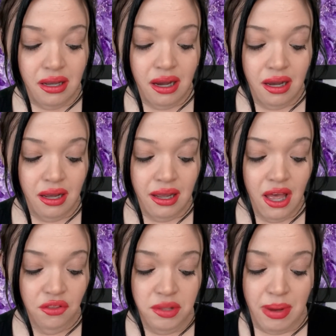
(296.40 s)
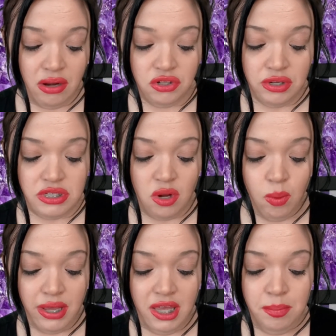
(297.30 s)
Healthy boundaries are
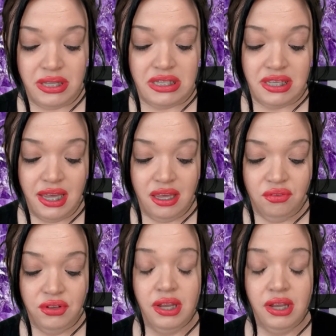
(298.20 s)
what keep us safe